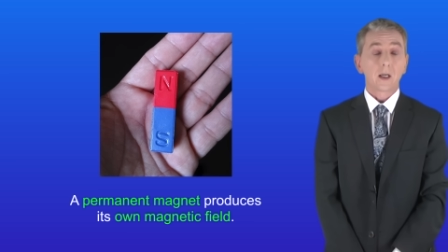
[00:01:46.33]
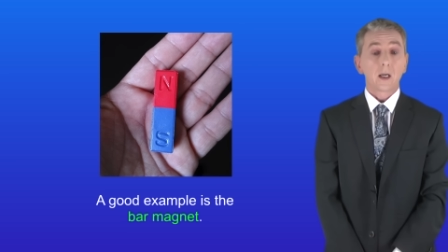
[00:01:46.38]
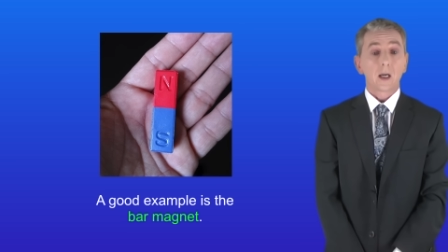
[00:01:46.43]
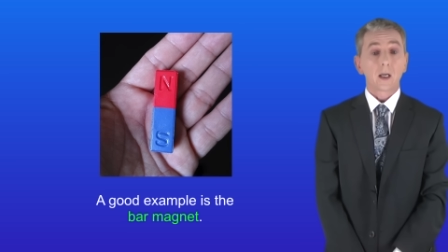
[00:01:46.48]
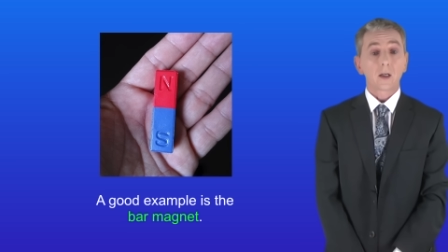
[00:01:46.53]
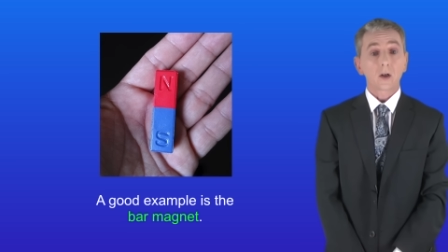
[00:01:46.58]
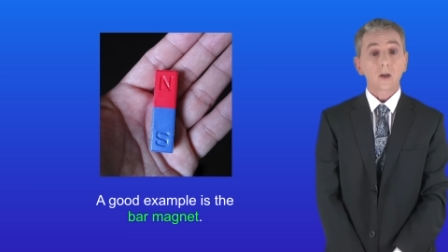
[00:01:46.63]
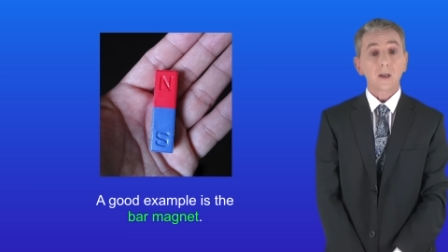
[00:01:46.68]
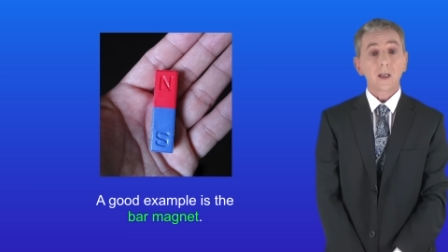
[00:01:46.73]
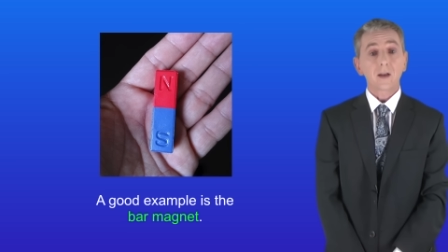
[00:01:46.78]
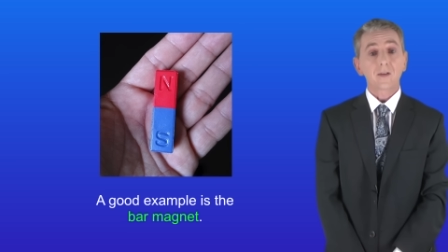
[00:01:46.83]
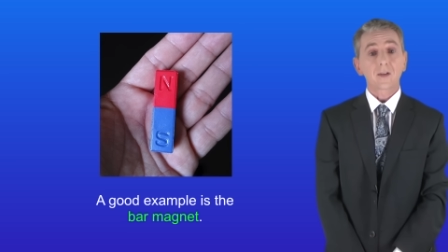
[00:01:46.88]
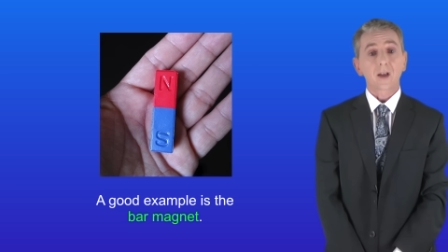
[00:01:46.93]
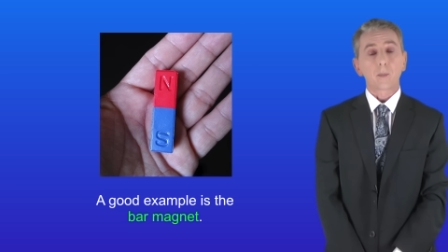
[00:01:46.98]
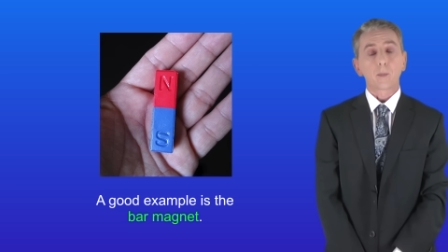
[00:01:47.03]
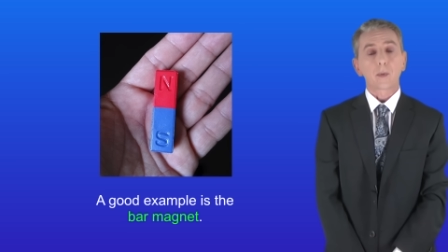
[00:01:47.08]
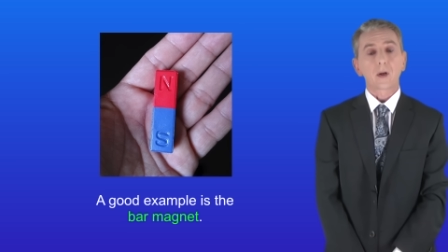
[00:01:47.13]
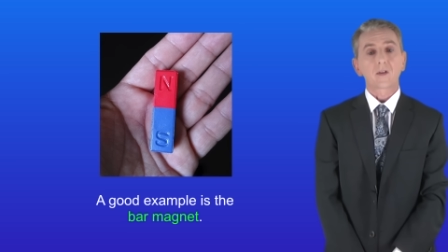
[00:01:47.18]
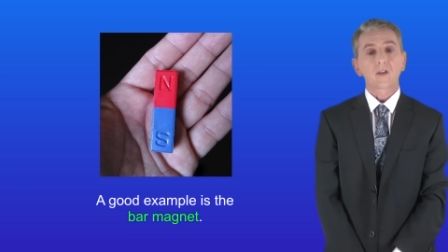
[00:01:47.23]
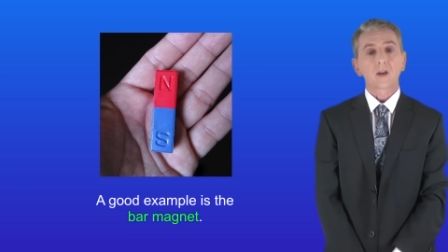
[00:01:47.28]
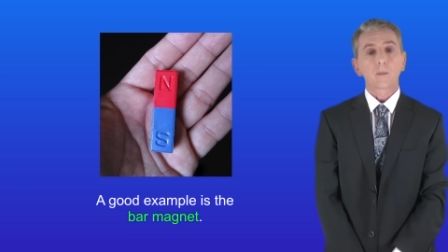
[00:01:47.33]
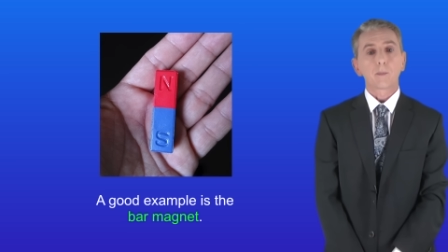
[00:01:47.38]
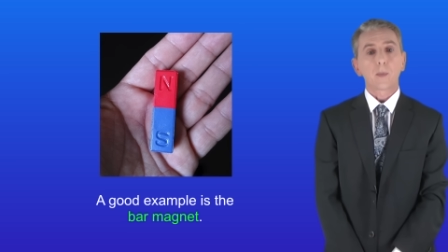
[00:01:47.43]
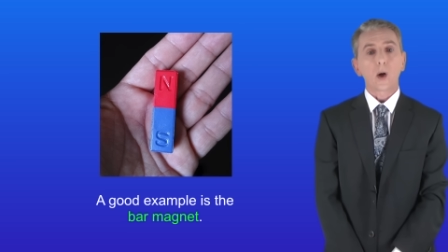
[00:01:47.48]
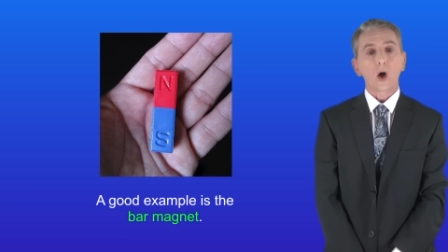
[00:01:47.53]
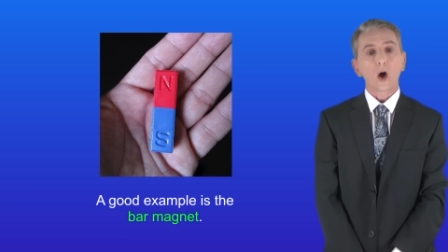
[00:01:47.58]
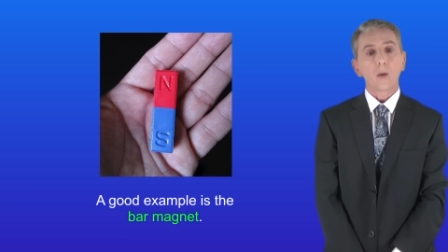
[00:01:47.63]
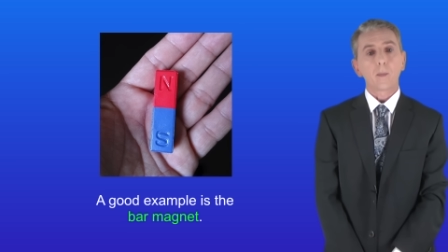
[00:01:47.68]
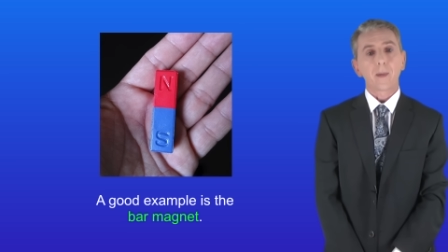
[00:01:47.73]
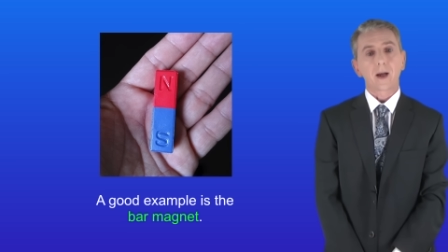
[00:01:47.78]
and a good example is the
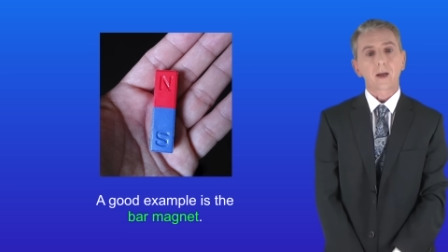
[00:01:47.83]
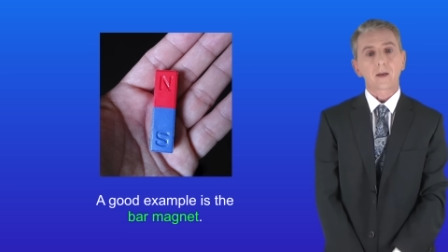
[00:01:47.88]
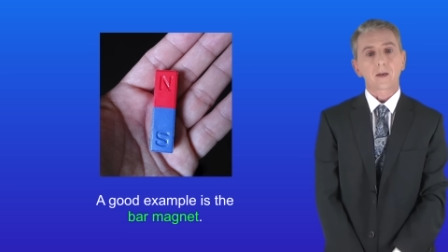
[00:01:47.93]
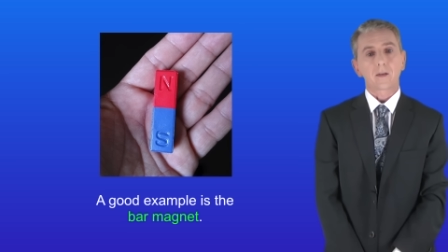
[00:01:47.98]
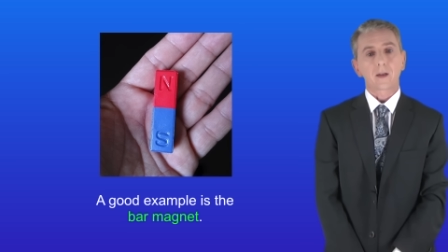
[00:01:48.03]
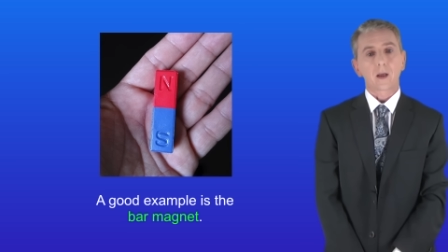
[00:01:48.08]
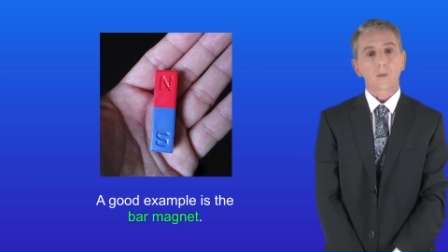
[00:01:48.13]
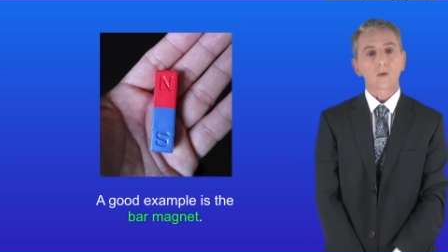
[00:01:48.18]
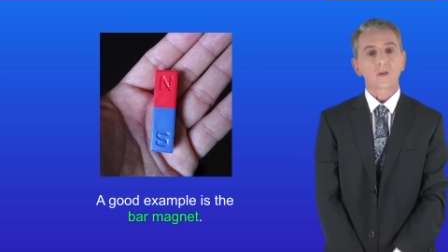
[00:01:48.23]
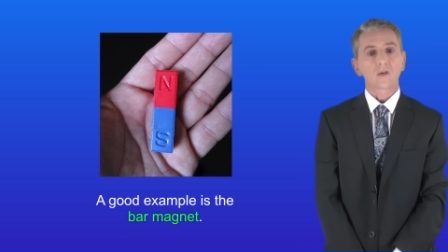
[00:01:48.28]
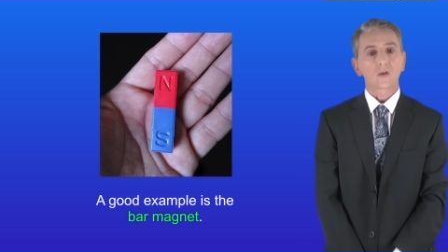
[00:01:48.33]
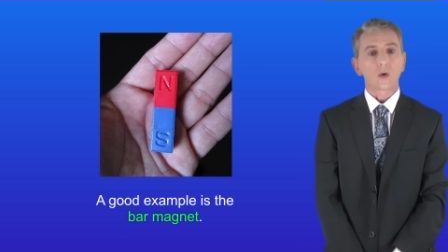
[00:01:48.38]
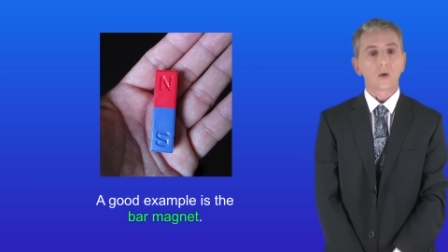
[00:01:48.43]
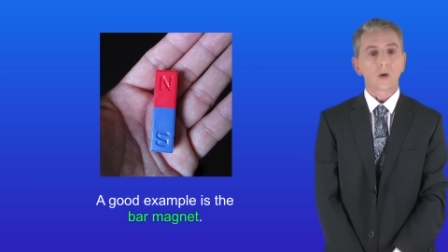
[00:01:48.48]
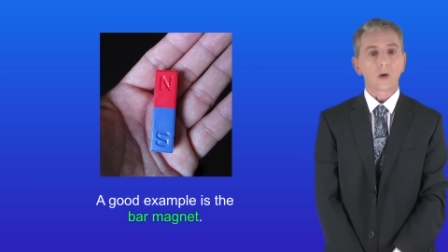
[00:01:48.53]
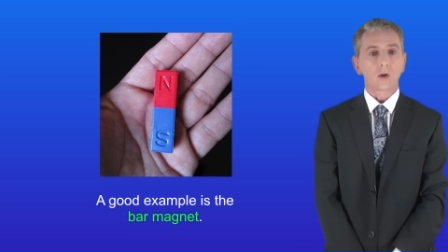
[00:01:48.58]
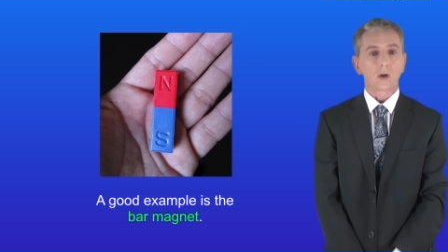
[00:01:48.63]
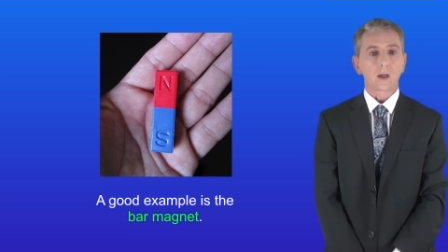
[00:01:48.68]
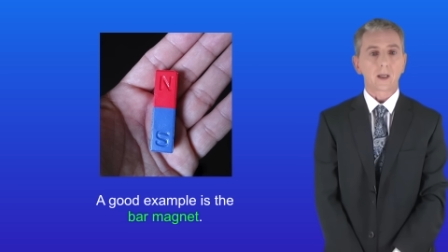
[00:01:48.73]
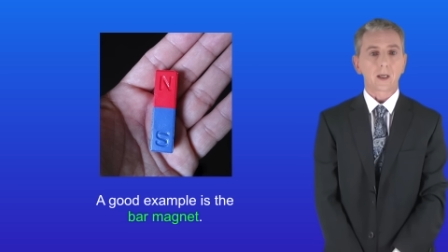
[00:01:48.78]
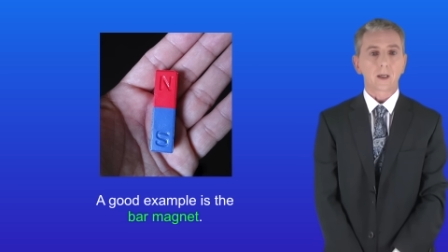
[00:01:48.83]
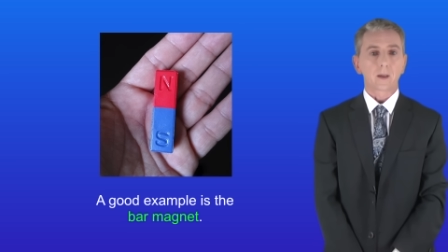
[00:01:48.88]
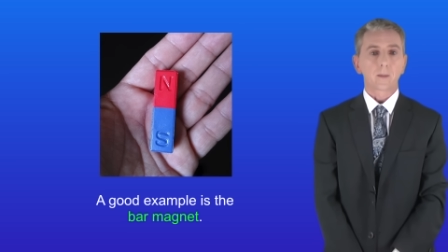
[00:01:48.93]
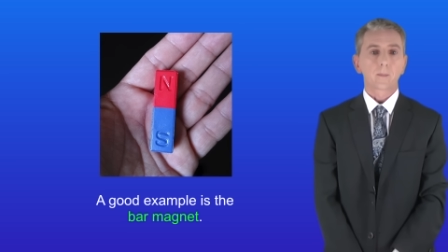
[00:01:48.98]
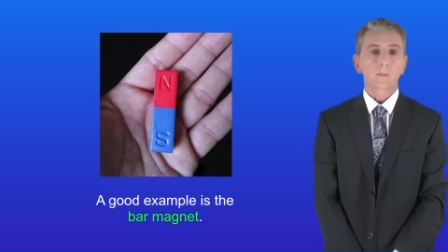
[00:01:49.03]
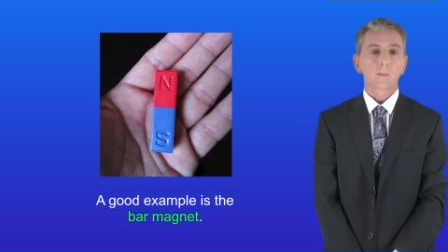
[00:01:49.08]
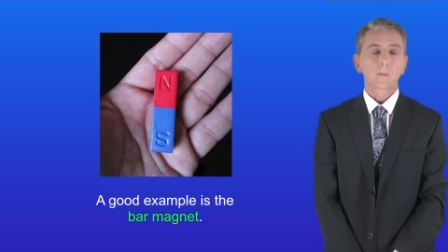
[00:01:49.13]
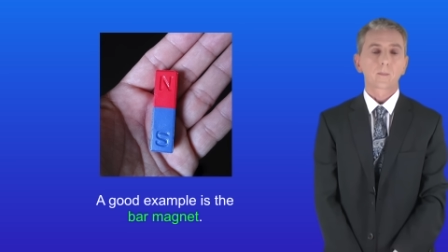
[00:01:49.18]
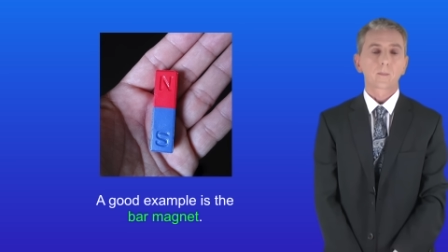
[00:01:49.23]
bar magnet that we saw earlier.